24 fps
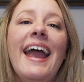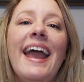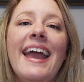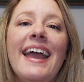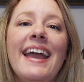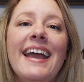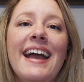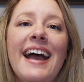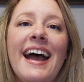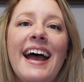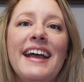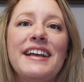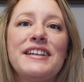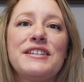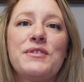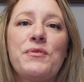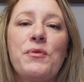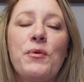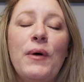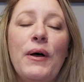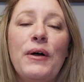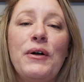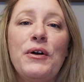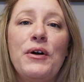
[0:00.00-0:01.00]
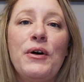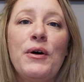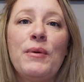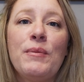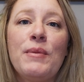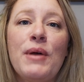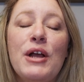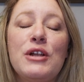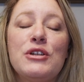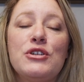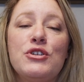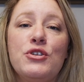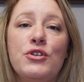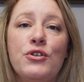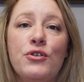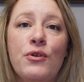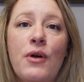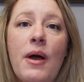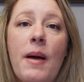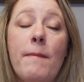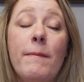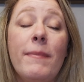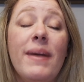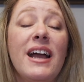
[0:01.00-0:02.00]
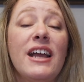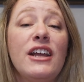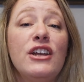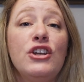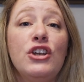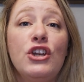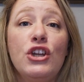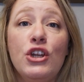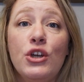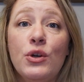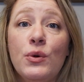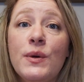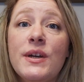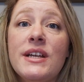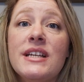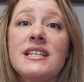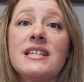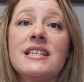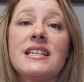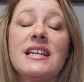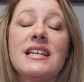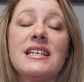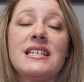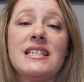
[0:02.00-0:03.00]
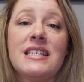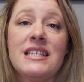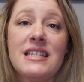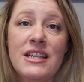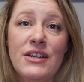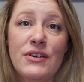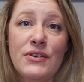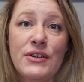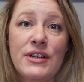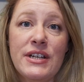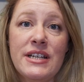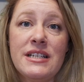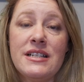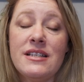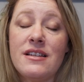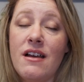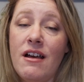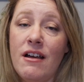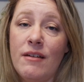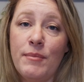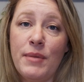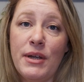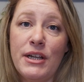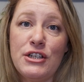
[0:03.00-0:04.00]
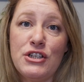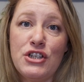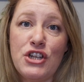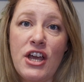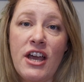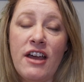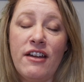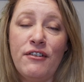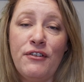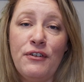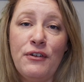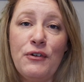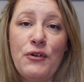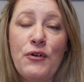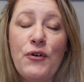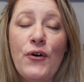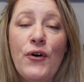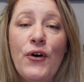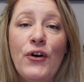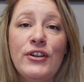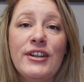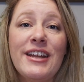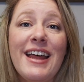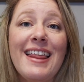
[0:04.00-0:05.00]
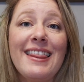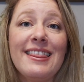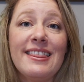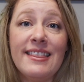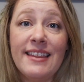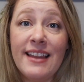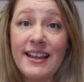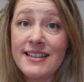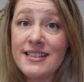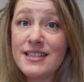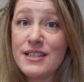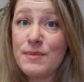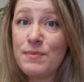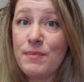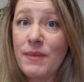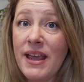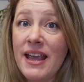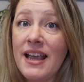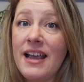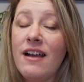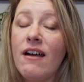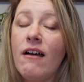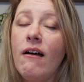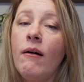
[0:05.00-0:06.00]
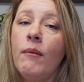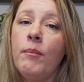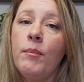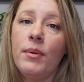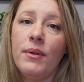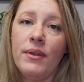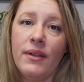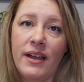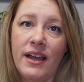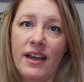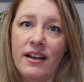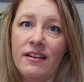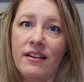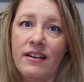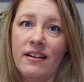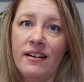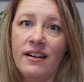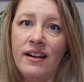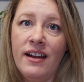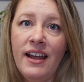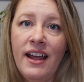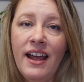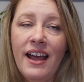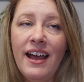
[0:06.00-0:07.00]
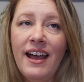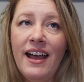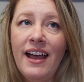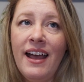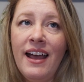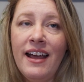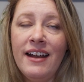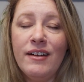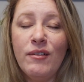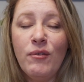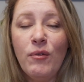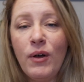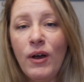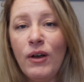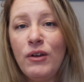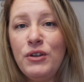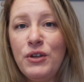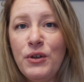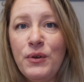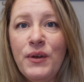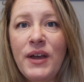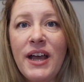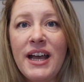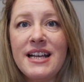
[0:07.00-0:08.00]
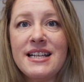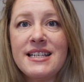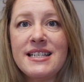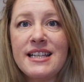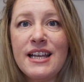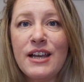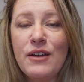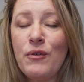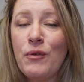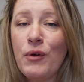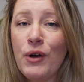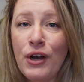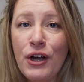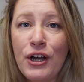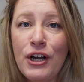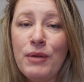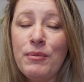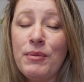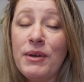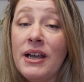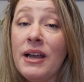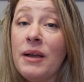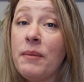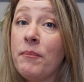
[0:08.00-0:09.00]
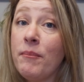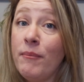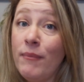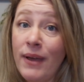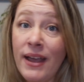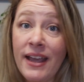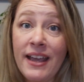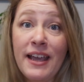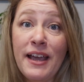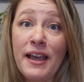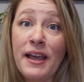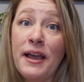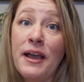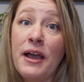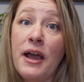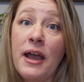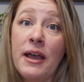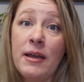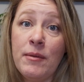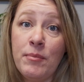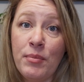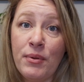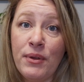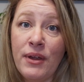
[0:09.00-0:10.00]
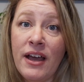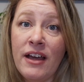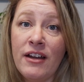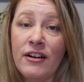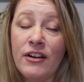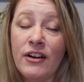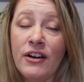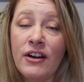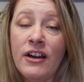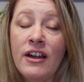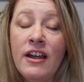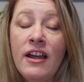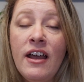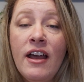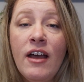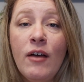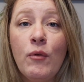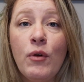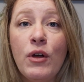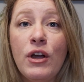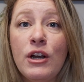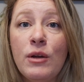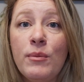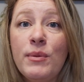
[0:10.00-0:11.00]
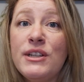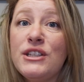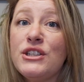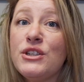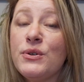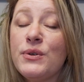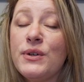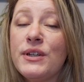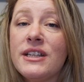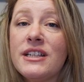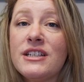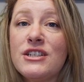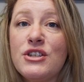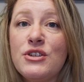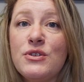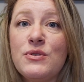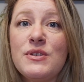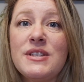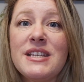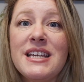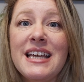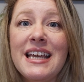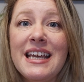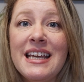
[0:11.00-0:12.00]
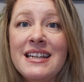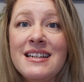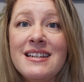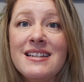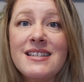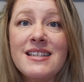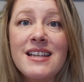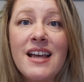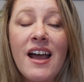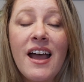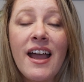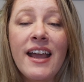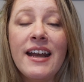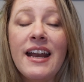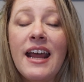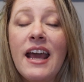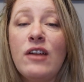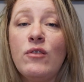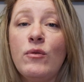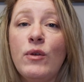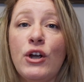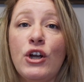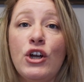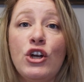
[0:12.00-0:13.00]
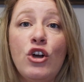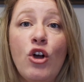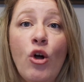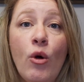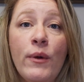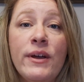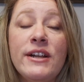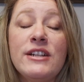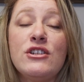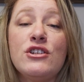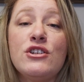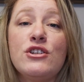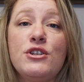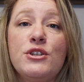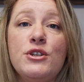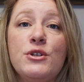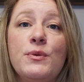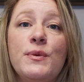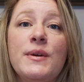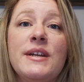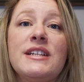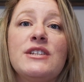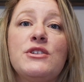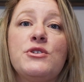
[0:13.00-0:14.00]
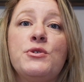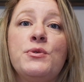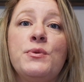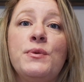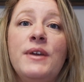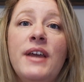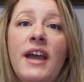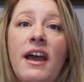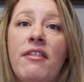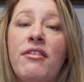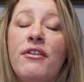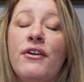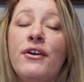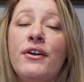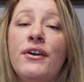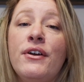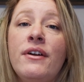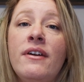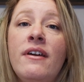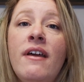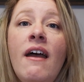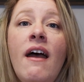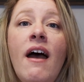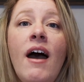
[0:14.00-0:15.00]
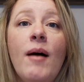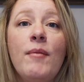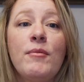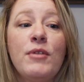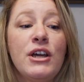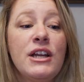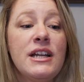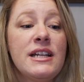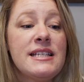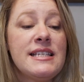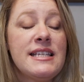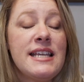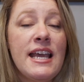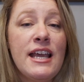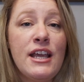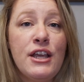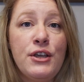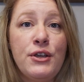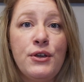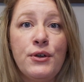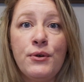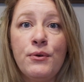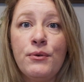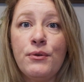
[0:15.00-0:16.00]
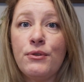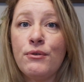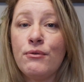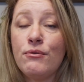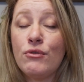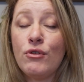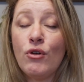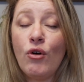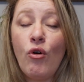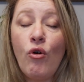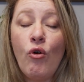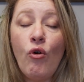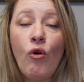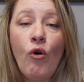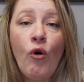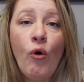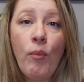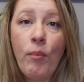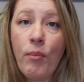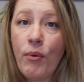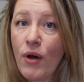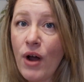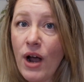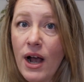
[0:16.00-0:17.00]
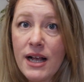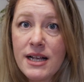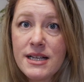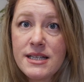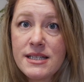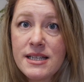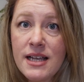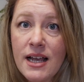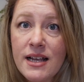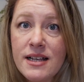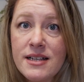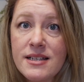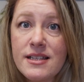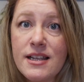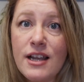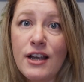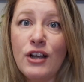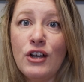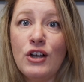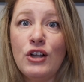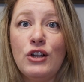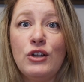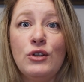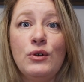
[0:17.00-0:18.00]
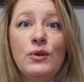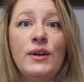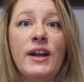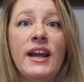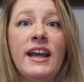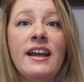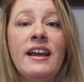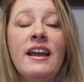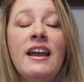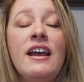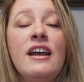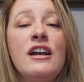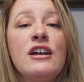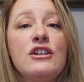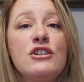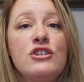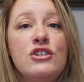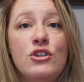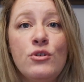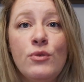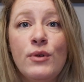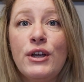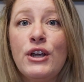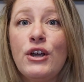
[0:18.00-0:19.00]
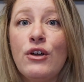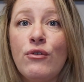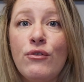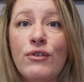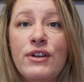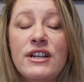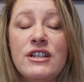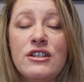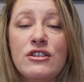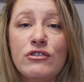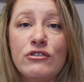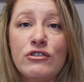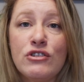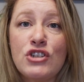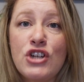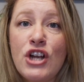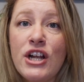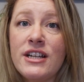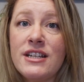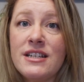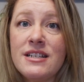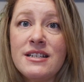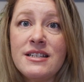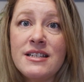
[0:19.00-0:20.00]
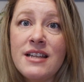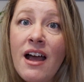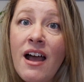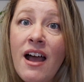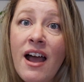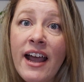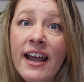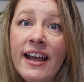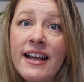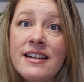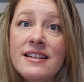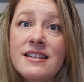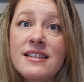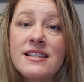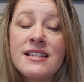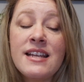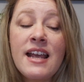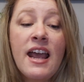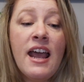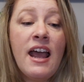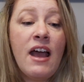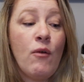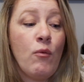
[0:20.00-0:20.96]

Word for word: Hey guys, welcome to my newest series on my channel called Let's Make a Planner. And well, you guessed it, we're going to be making a planner. We're going to be doing this using InDesign and we're going to do it together. I'm going to take you through the whole process, including doing your research on designs.